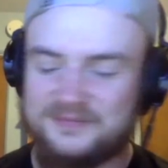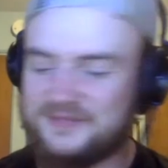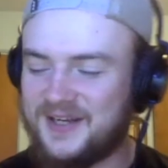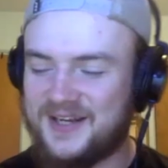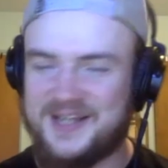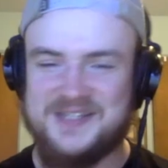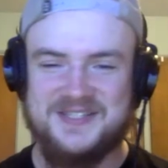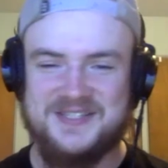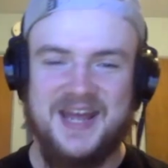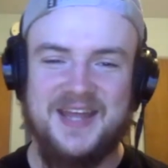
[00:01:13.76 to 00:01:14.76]
I guess,
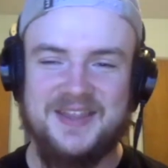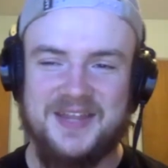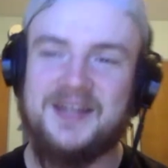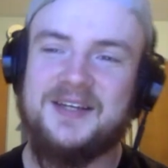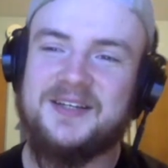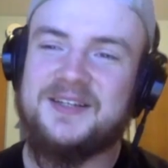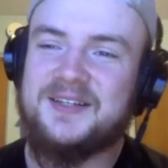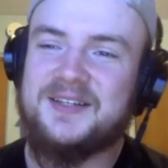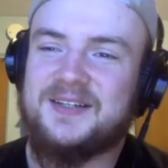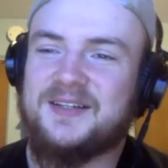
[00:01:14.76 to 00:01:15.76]
day thing.
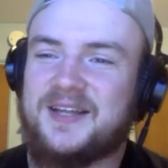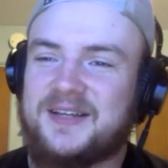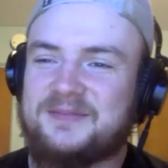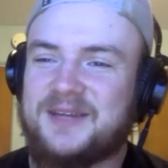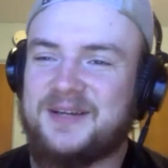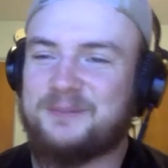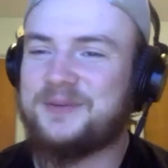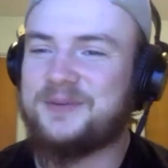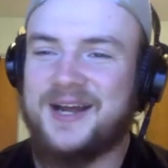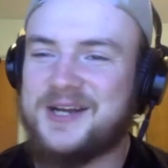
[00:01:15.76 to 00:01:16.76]
Like,
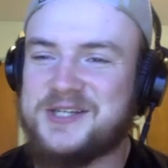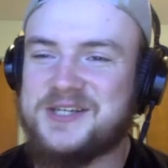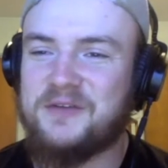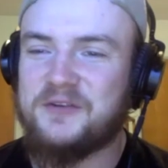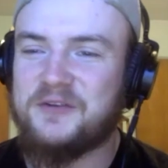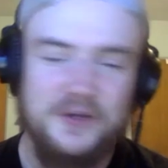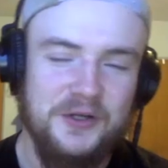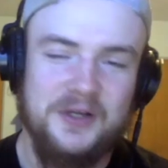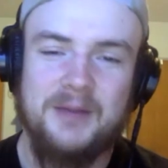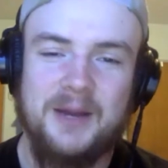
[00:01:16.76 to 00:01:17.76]
I just never feel a
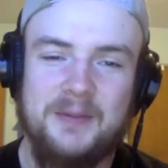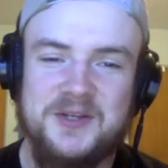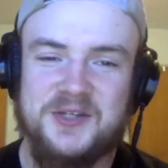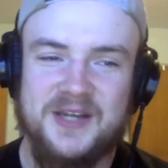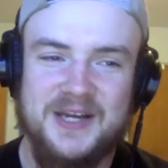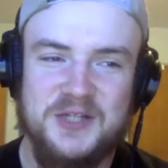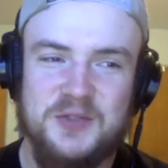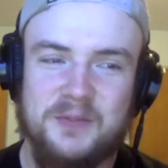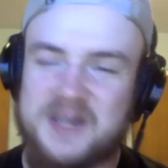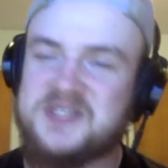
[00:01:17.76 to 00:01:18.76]
good mind muscle connection
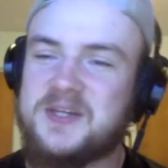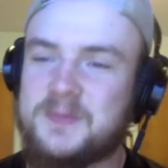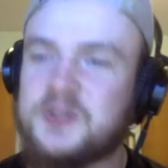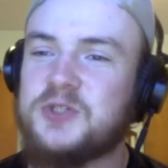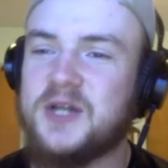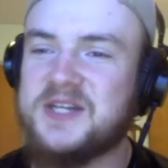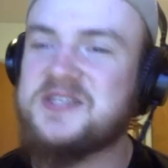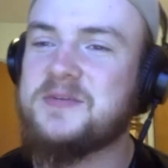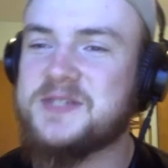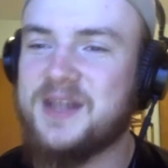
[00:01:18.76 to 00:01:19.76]
with biceps. So
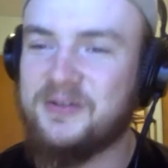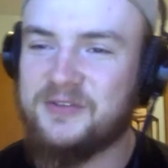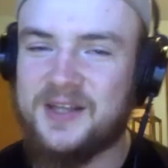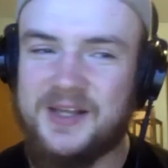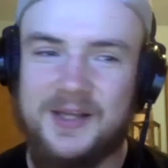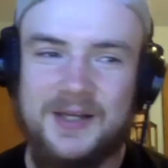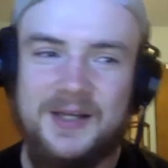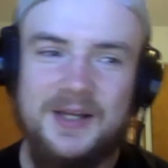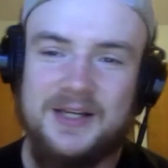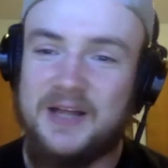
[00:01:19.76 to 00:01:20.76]
triceps is definitely
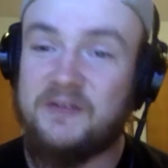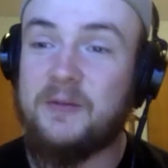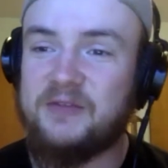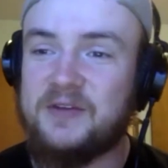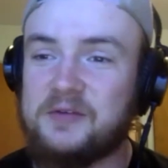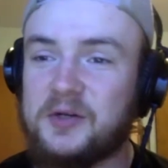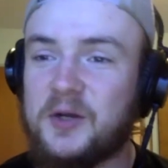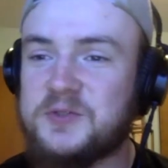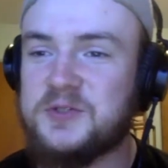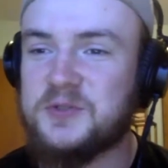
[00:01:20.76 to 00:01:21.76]
my favorite
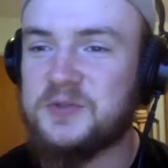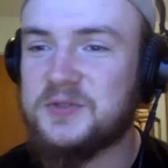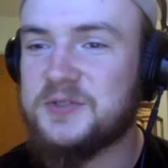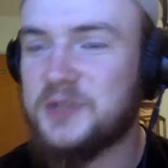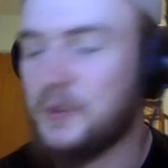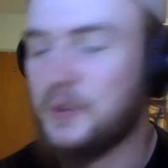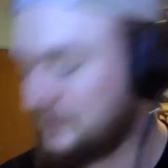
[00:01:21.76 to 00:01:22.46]
go-to. So